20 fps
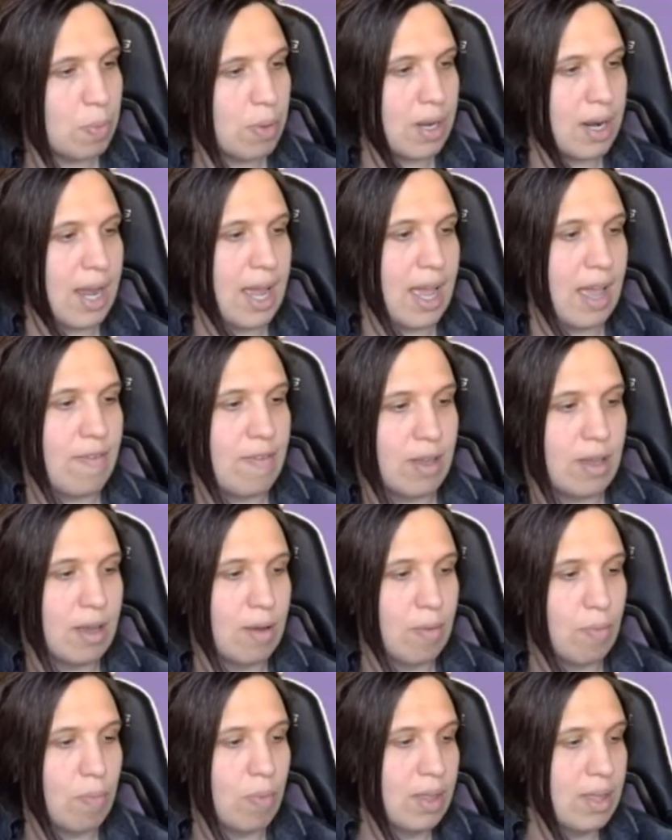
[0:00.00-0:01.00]
We're going to have
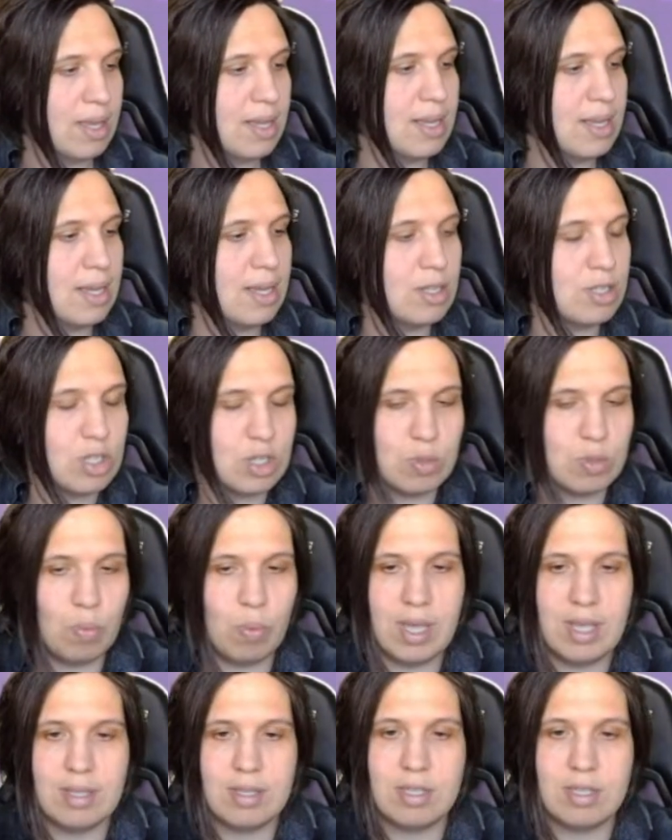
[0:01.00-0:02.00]
a really
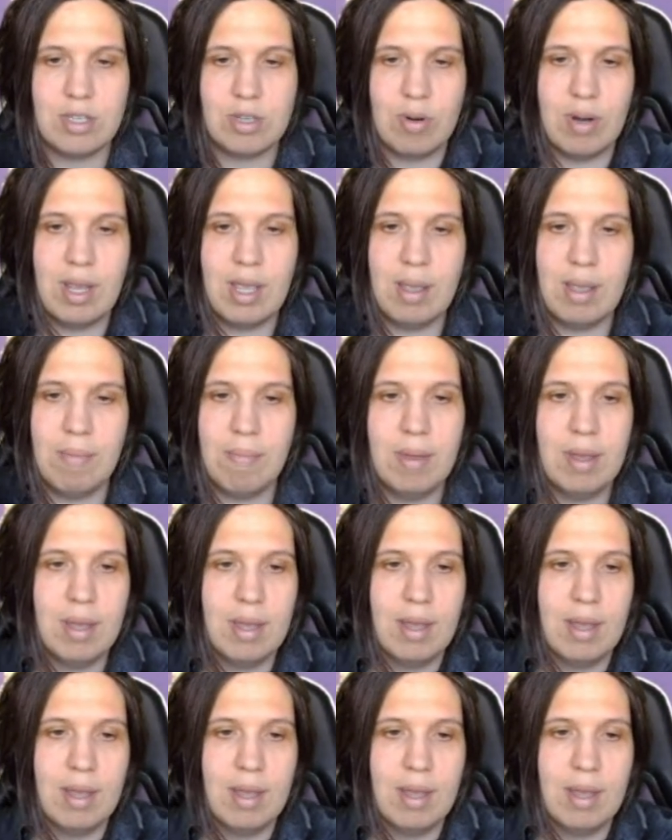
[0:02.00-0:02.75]
sweet stream